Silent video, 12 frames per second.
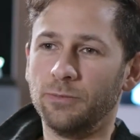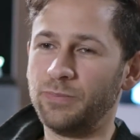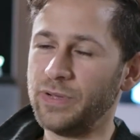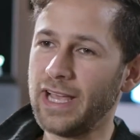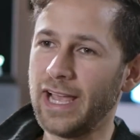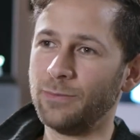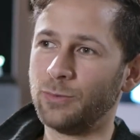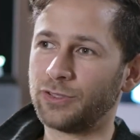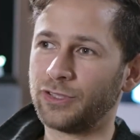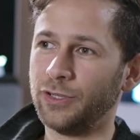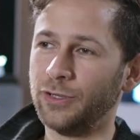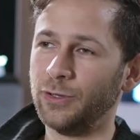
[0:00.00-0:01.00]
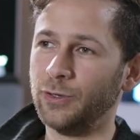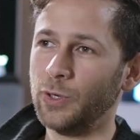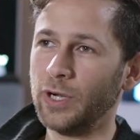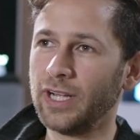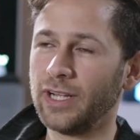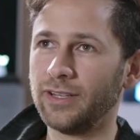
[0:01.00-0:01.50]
be able to,